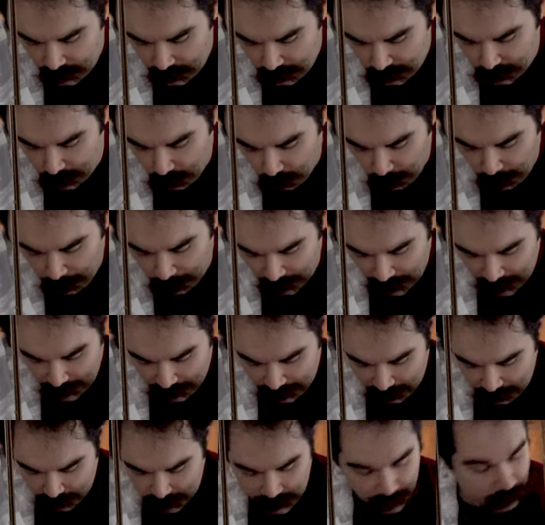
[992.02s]
soap
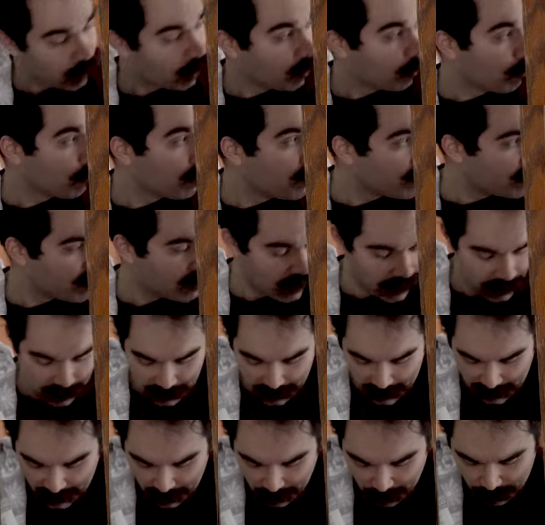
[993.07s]
left, which I'm gonna rinse out
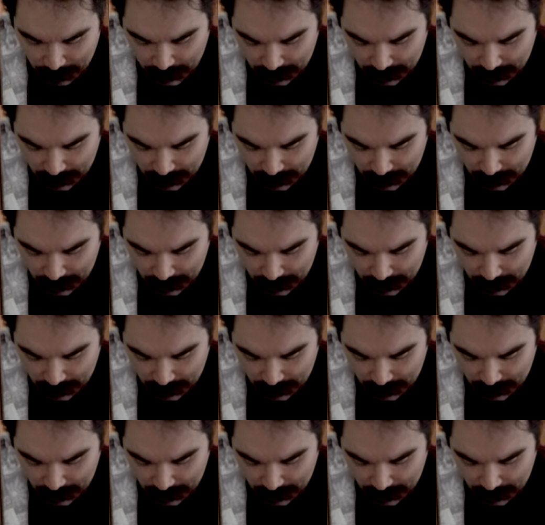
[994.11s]
now,